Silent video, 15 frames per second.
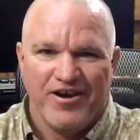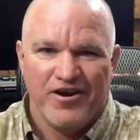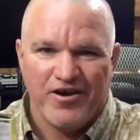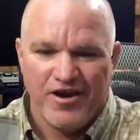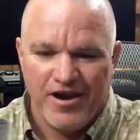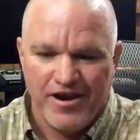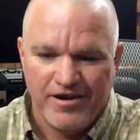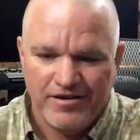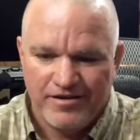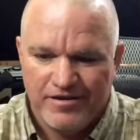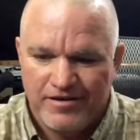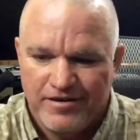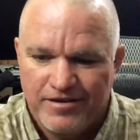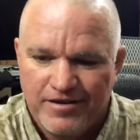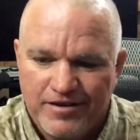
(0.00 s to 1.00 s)
Alright,
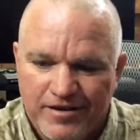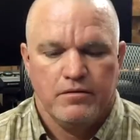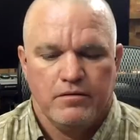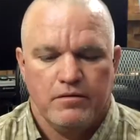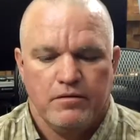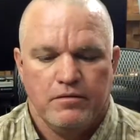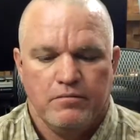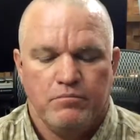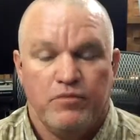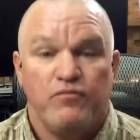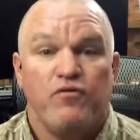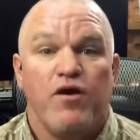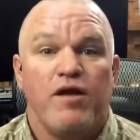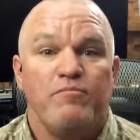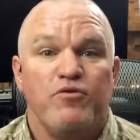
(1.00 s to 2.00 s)

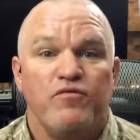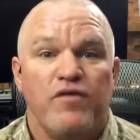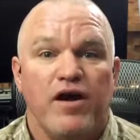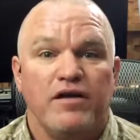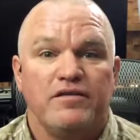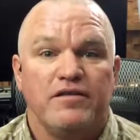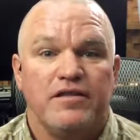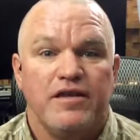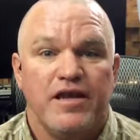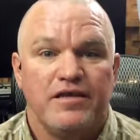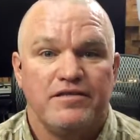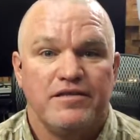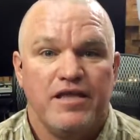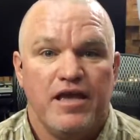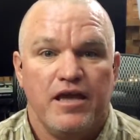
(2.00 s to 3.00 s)
before I move on to the
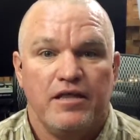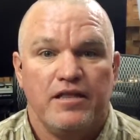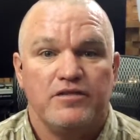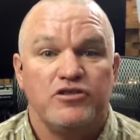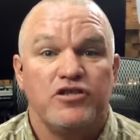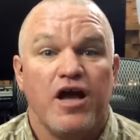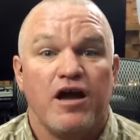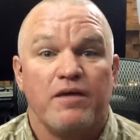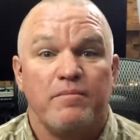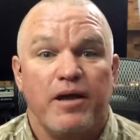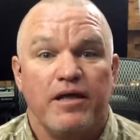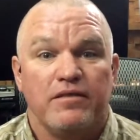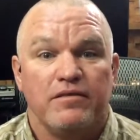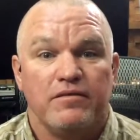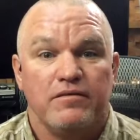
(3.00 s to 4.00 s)
next thing, let's talk
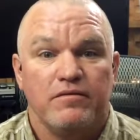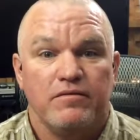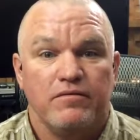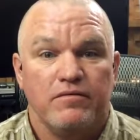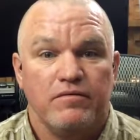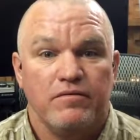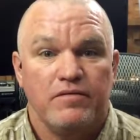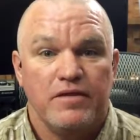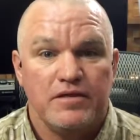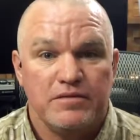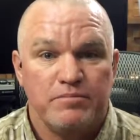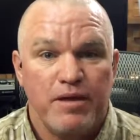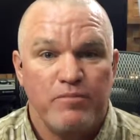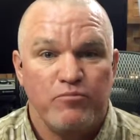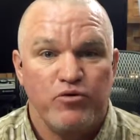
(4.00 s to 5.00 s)
about
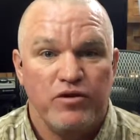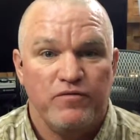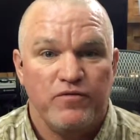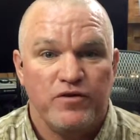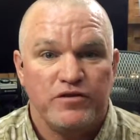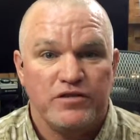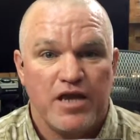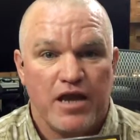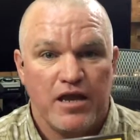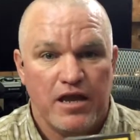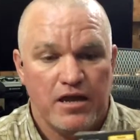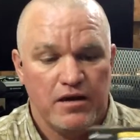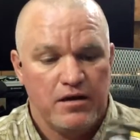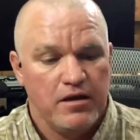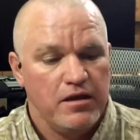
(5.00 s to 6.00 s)
this memory for a second.